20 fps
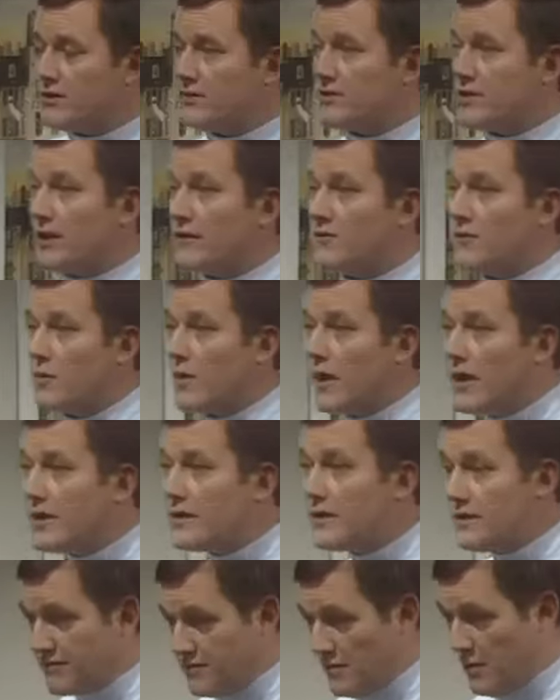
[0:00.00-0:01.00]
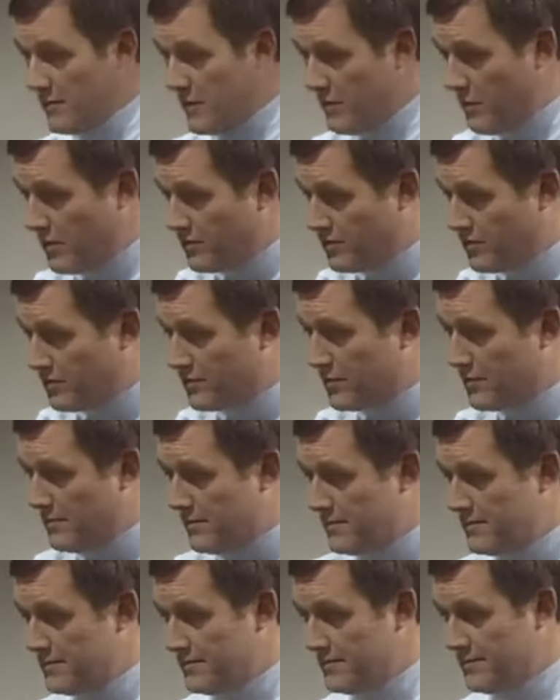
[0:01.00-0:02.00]
stay if you like, if Tommy wants you to.
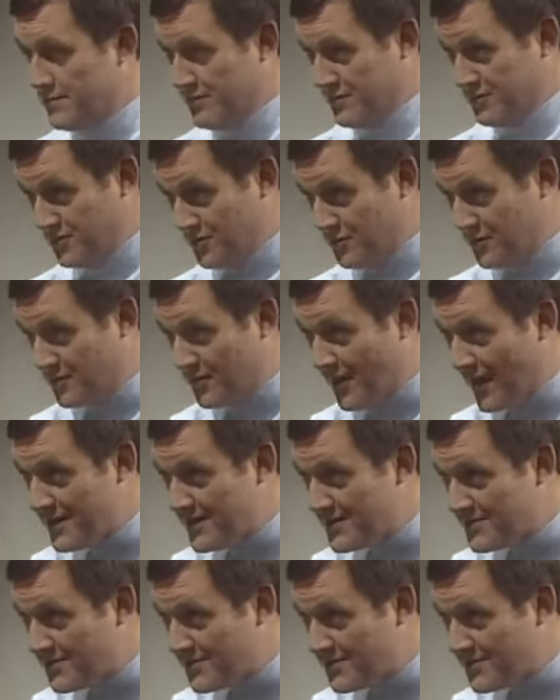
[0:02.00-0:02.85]
Is this your granny,